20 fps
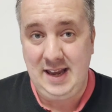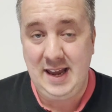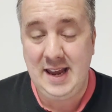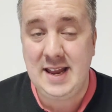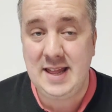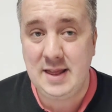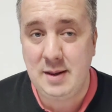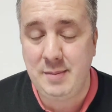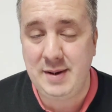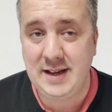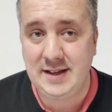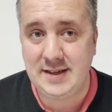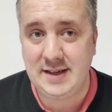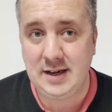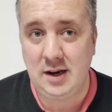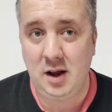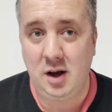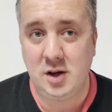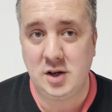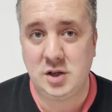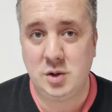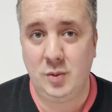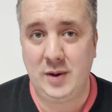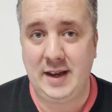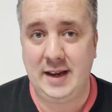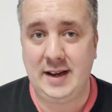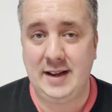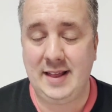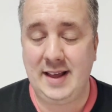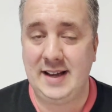in the meeting last
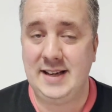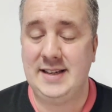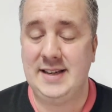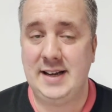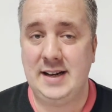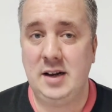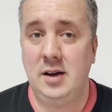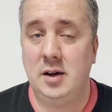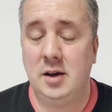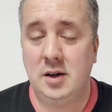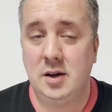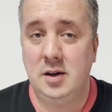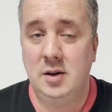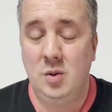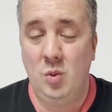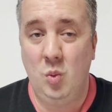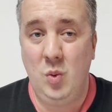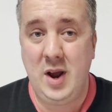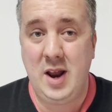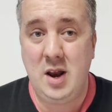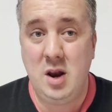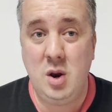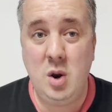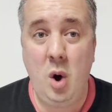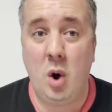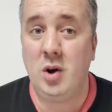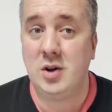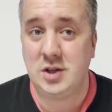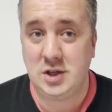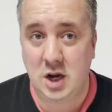week, they said, look, we're
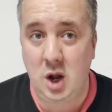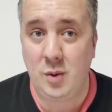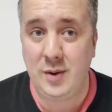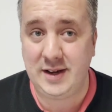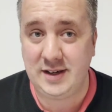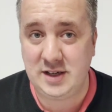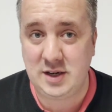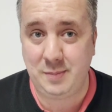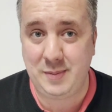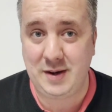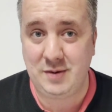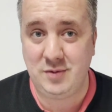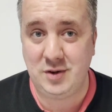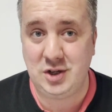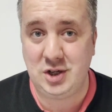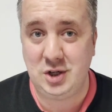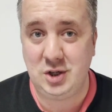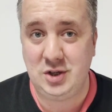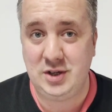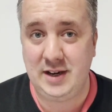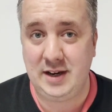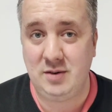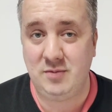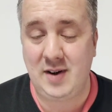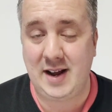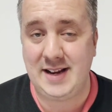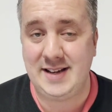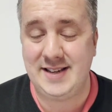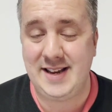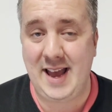not going to be reducing
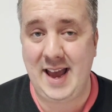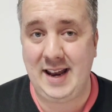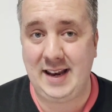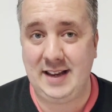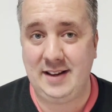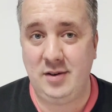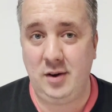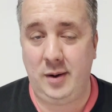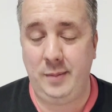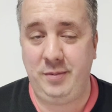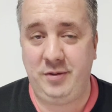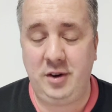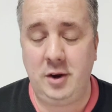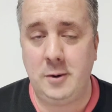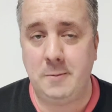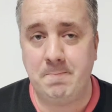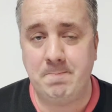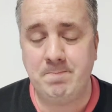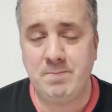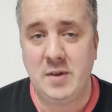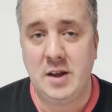rates anytime soon.